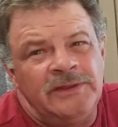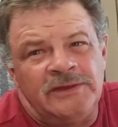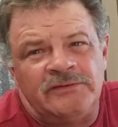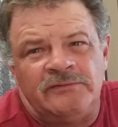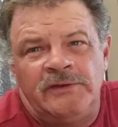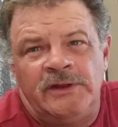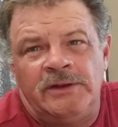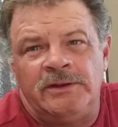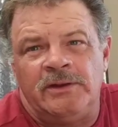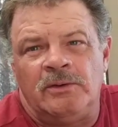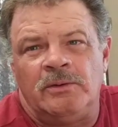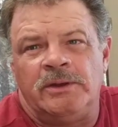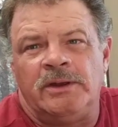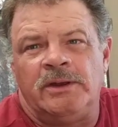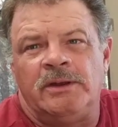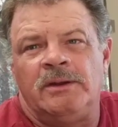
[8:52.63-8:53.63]
this
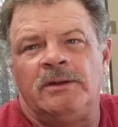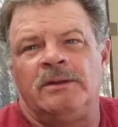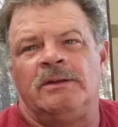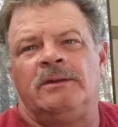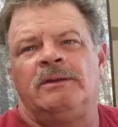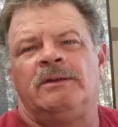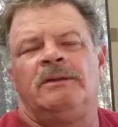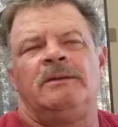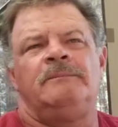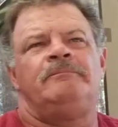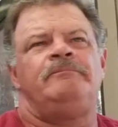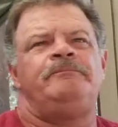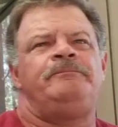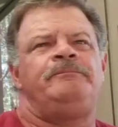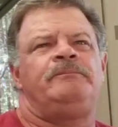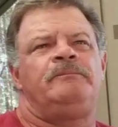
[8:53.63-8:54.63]
video here,
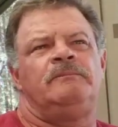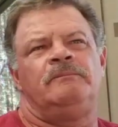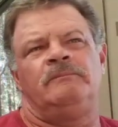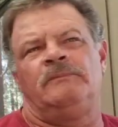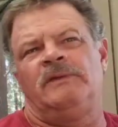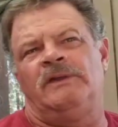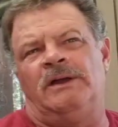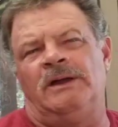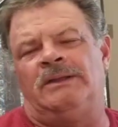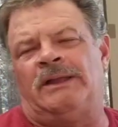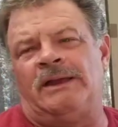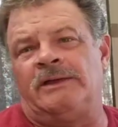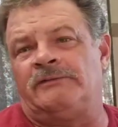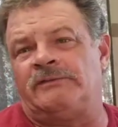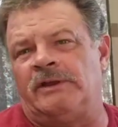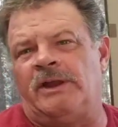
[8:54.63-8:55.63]

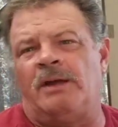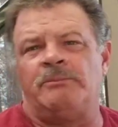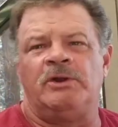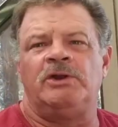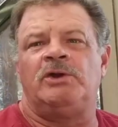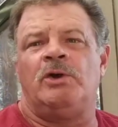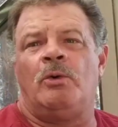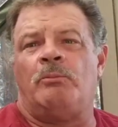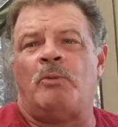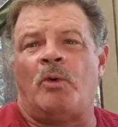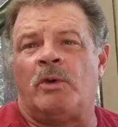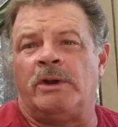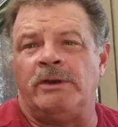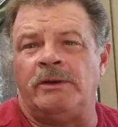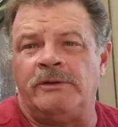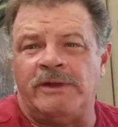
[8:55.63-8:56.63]
like I said, I'm going to go
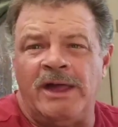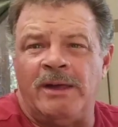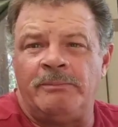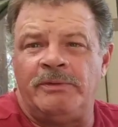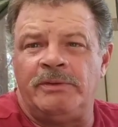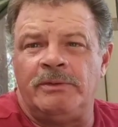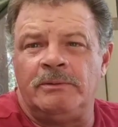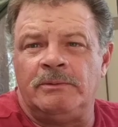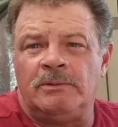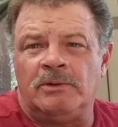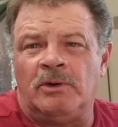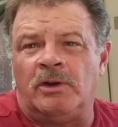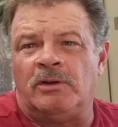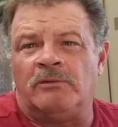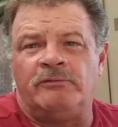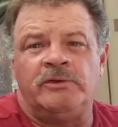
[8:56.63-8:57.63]
more into depth
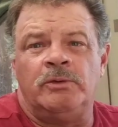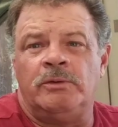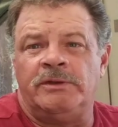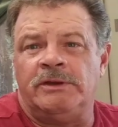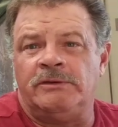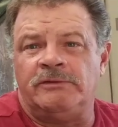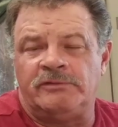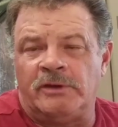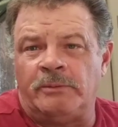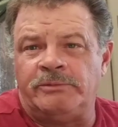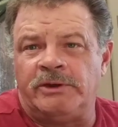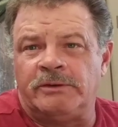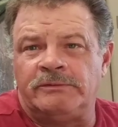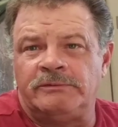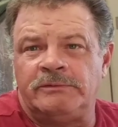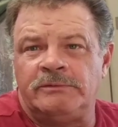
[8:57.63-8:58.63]
on a few of these
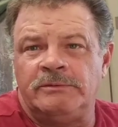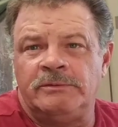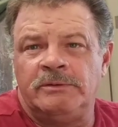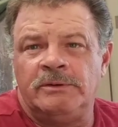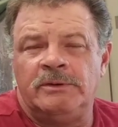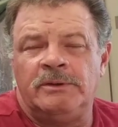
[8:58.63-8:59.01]
subjects.